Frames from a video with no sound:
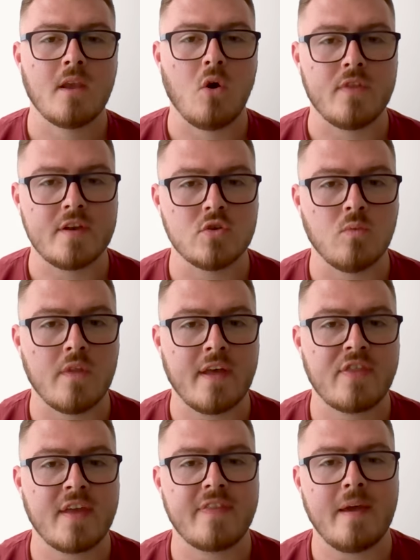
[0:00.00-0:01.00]
or they do what they
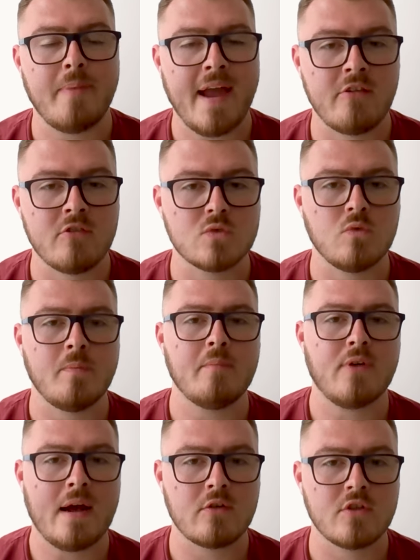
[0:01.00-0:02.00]
think their parents will be
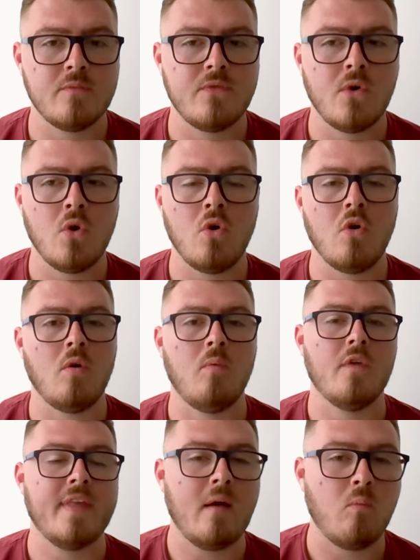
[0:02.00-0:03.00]
proud of them for, or
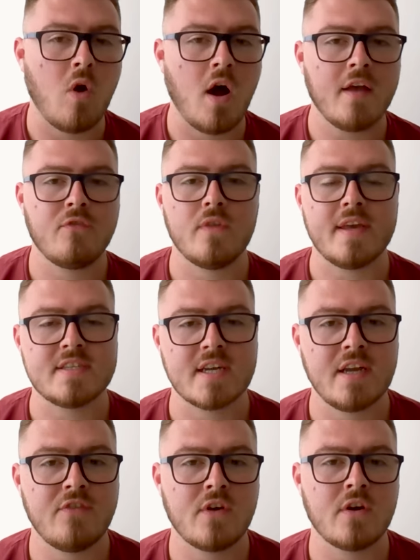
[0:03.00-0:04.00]
what their wife or their
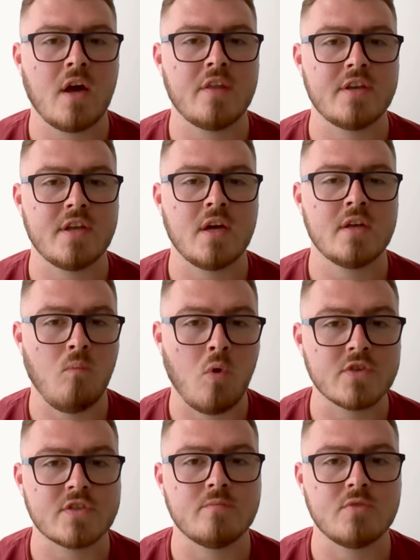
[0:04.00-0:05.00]
significant other
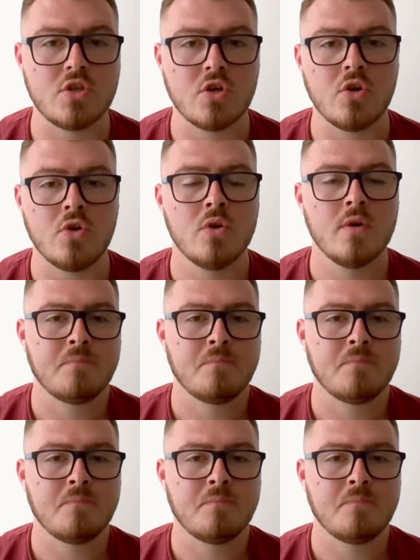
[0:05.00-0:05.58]
wants them to do.